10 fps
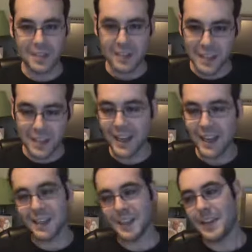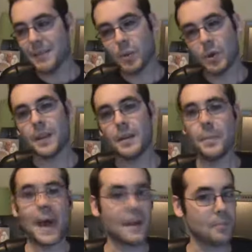did kind of get put on the
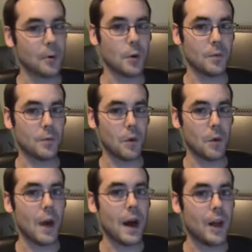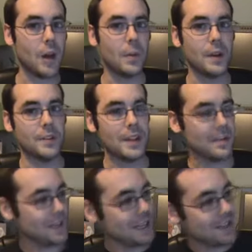back burner for a while, but they've
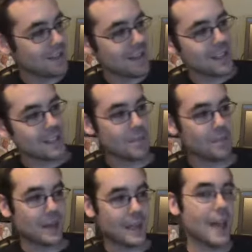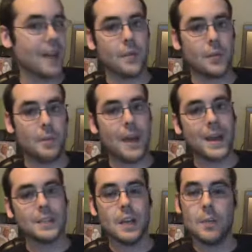been heating things up again for the
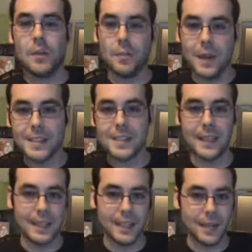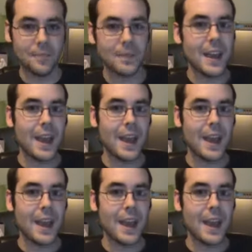past couple of months lately.